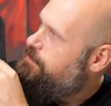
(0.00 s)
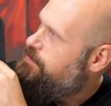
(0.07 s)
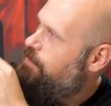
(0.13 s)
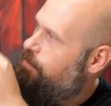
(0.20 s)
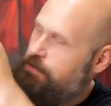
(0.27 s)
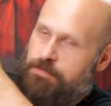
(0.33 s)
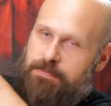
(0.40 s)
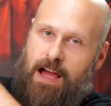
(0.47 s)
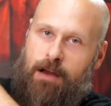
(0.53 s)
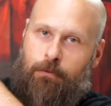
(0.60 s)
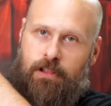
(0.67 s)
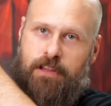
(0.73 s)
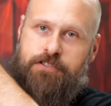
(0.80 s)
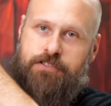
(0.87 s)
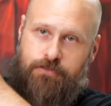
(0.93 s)
So you've got
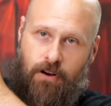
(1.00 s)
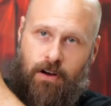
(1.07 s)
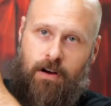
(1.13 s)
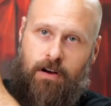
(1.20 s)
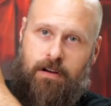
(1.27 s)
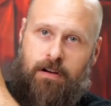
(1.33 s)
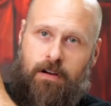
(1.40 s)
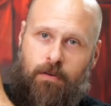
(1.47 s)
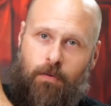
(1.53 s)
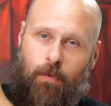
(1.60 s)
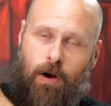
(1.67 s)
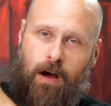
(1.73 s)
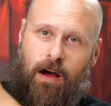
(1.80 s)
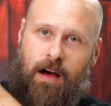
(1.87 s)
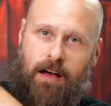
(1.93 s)
really strong
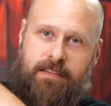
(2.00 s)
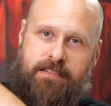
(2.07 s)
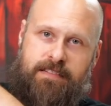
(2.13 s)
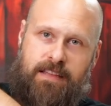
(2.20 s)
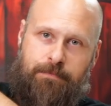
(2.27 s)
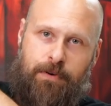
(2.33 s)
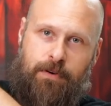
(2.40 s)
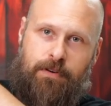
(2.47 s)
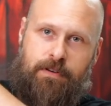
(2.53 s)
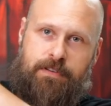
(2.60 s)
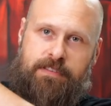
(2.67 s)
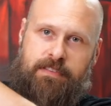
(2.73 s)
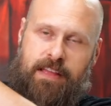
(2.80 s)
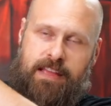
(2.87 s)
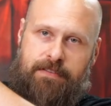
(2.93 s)
uh,
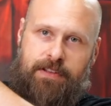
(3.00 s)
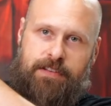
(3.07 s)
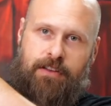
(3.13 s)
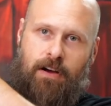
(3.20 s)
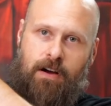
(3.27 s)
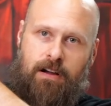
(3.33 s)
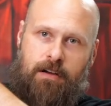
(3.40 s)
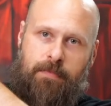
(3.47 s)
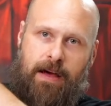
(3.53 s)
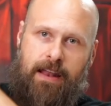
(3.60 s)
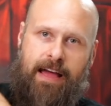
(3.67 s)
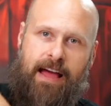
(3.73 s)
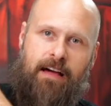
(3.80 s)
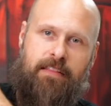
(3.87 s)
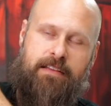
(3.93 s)
zippers. They even talk about
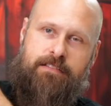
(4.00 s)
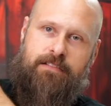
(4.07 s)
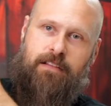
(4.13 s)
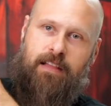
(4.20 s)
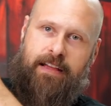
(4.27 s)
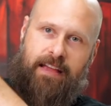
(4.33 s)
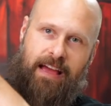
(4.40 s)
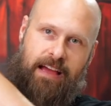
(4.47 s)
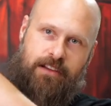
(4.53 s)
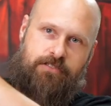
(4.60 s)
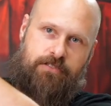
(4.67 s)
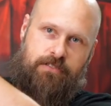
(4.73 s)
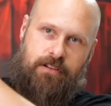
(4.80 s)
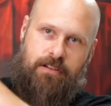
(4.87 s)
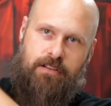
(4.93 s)
how these are like
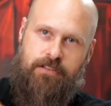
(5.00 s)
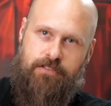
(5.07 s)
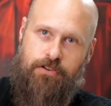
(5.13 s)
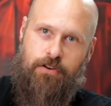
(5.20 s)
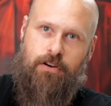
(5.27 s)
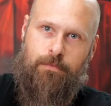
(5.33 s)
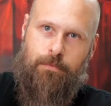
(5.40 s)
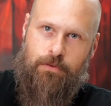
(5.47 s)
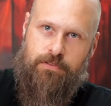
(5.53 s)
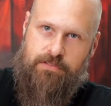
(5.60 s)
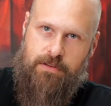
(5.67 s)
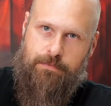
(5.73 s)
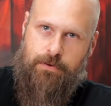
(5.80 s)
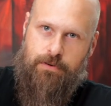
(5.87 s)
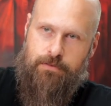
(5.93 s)
extra durable
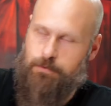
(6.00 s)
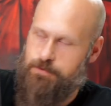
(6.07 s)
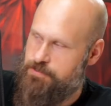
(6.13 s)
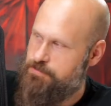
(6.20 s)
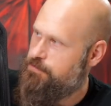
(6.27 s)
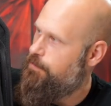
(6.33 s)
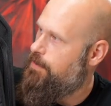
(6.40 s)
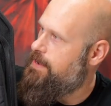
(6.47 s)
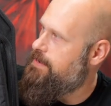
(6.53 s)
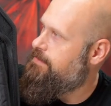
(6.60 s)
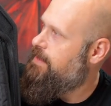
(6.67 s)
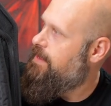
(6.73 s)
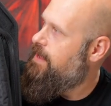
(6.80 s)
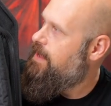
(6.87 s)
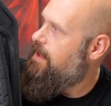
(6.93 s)
zippers, which is great.
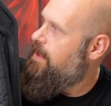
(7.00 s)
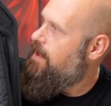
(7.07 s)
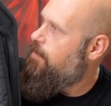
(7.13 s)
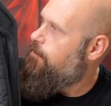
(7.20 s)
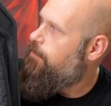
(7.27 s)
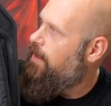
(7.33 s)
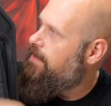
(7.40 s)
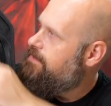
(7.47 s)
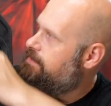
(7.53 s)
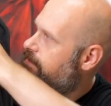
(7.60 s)
But